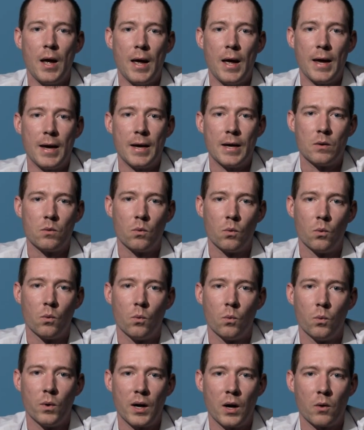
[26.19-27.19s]
And
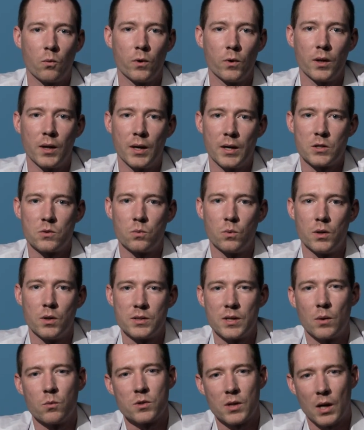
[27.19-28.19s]
what I realized
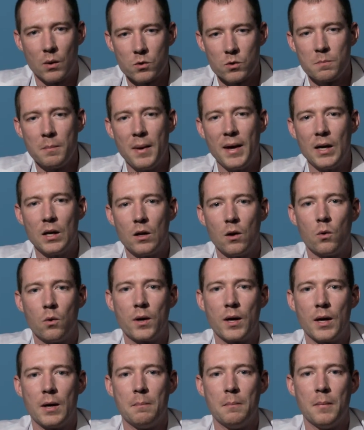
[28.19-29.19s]
was I was making
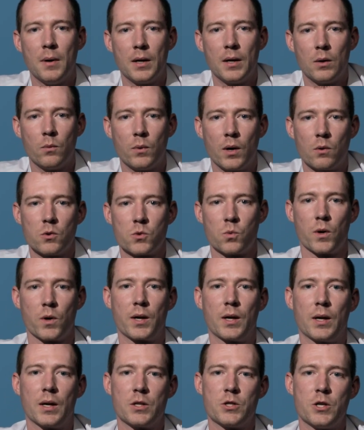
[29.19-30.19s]
okay money when I was
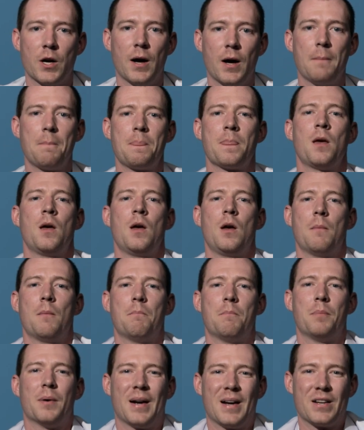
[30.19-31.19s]
working a job,
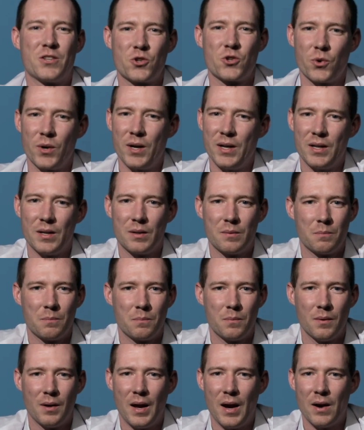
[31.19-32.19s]
but I traded
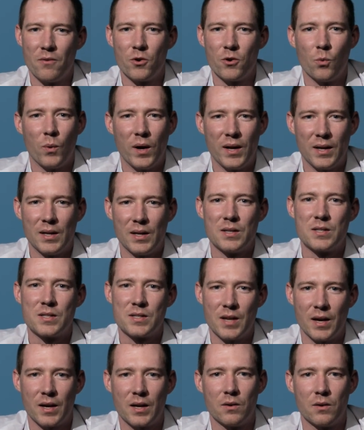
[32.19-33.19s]
every waking
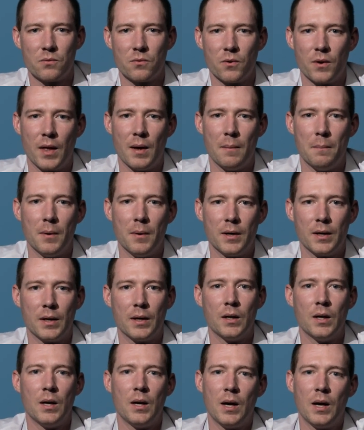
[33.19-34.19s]
second for that money.
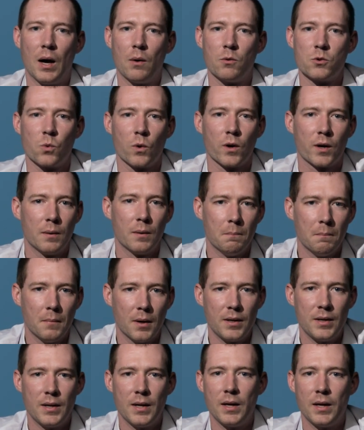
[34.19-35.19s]
I was working
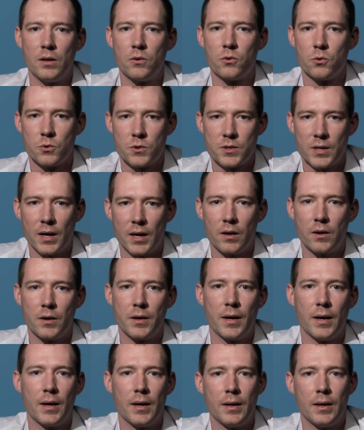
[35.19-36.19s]
Monday through
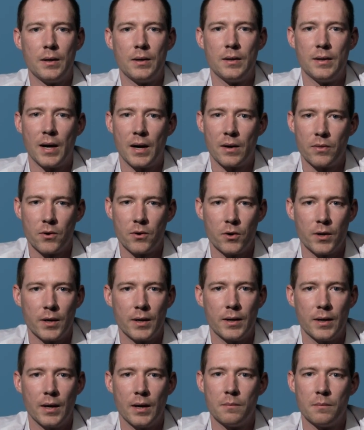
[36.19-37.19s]
Saturday,
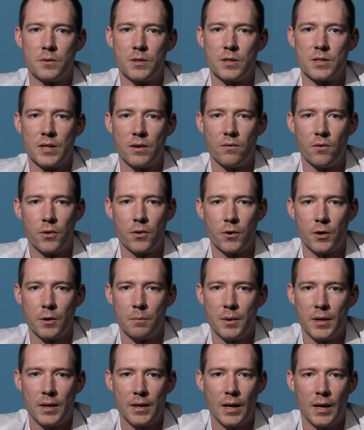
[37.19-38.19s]
9:30 a.m. to 7:30
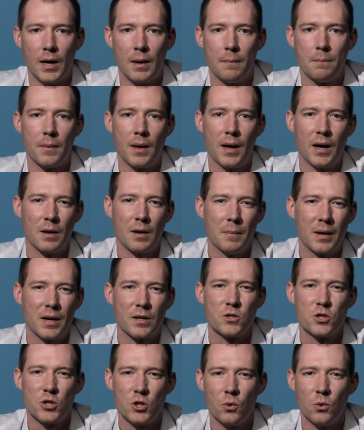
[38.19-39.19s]
p.m., had about a
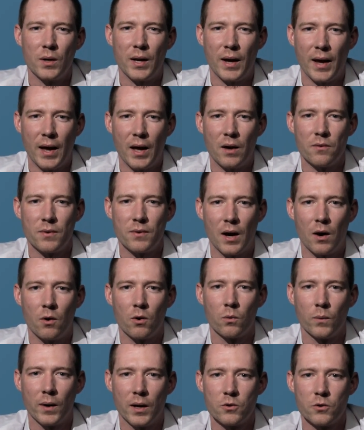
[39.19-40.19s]
2.5
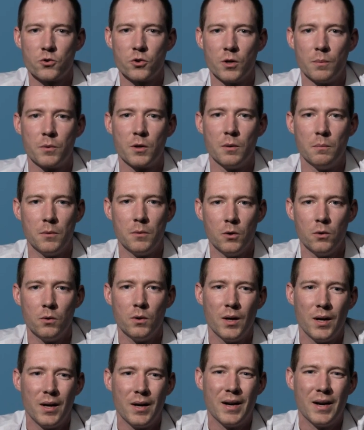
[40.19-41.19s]
hour round trip
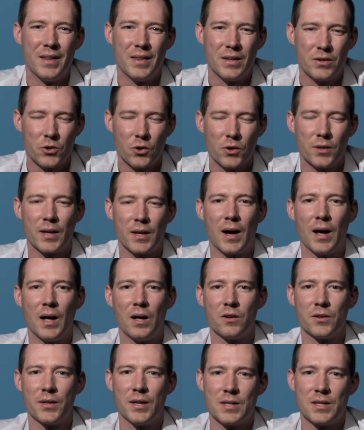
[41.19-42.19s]
commute, and then during the
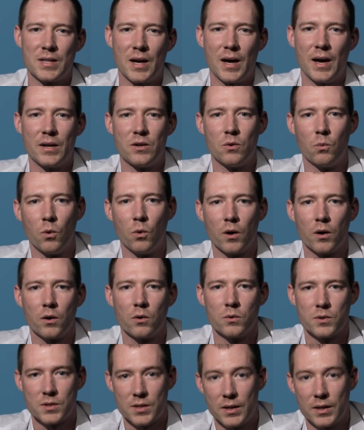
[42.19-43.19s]
holidays I had to work
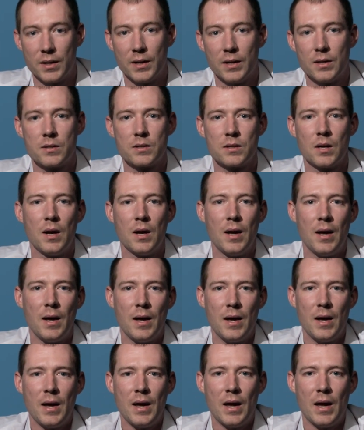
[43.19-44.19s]
on Sundays.
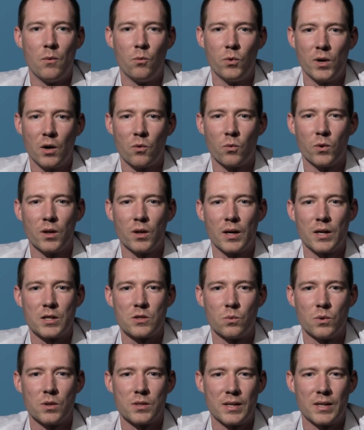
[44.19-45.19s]
And what I
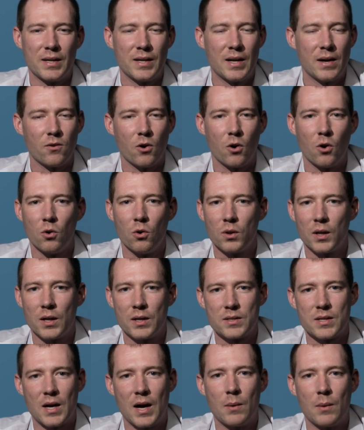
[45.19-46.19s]
realized was I didn't have a whole lot
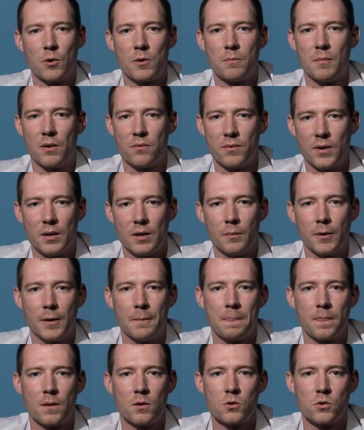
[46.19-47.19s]
of time with my family.
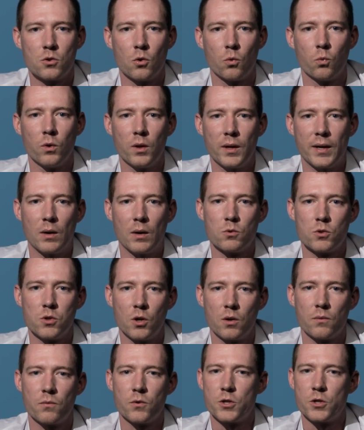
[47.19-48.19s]
So really I was
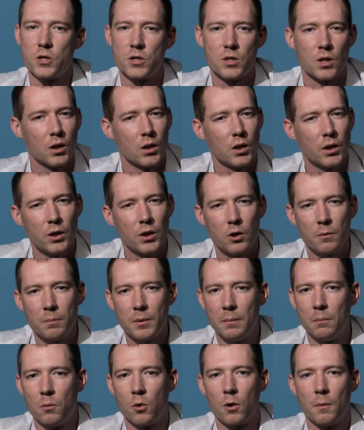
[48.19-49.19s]
looking for just a little
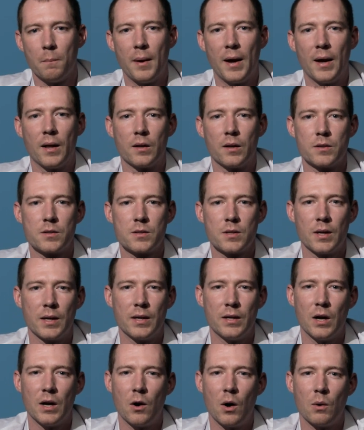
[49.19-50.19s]
bit more balance.
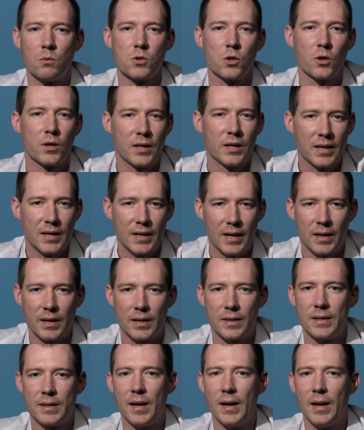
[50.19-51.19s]
You know, I was looking to get out
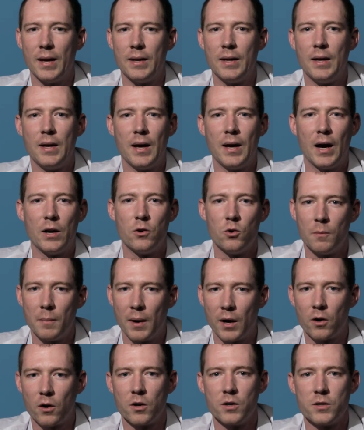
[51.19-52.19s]
of debt. I knew in
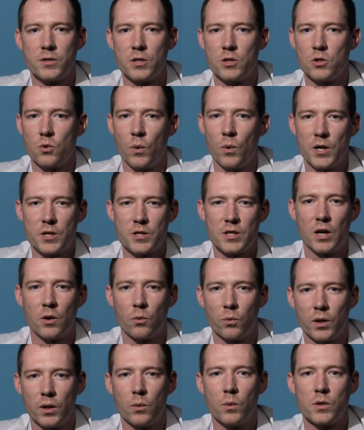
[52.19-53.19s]
my current situation I
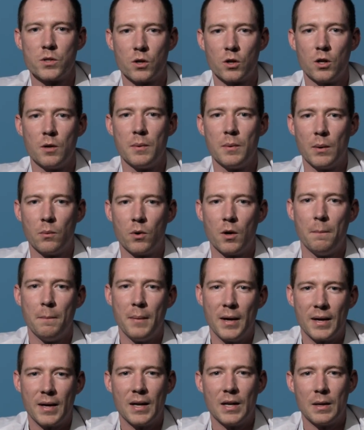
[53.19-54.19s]
really wasn't going to be able to
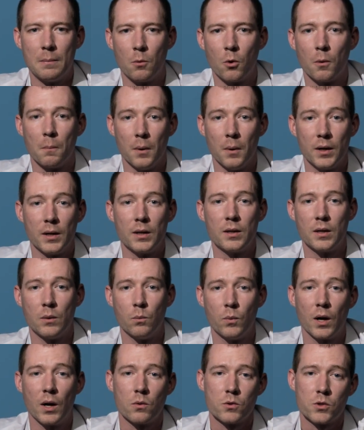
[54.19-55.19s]
make any more money than
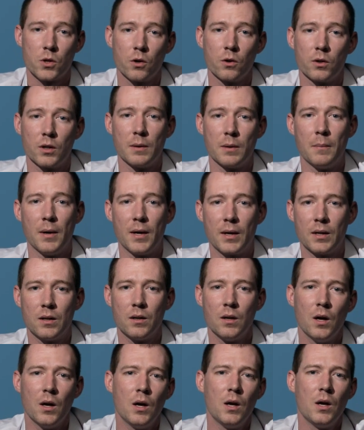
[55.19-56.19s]
what I was currently making.